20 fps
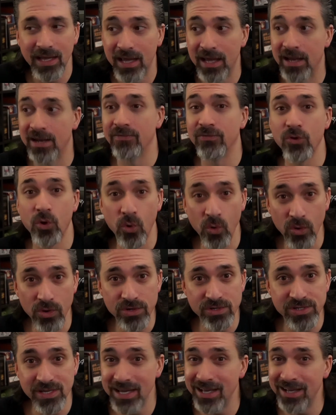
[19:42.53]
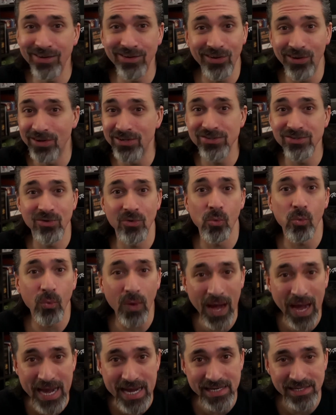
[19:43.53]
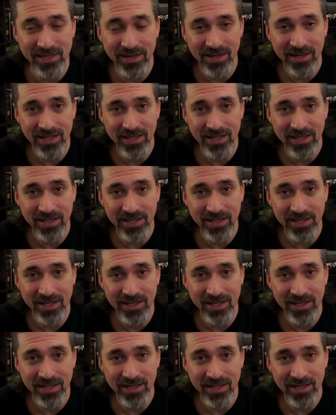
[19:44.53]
And, of course, it looks great.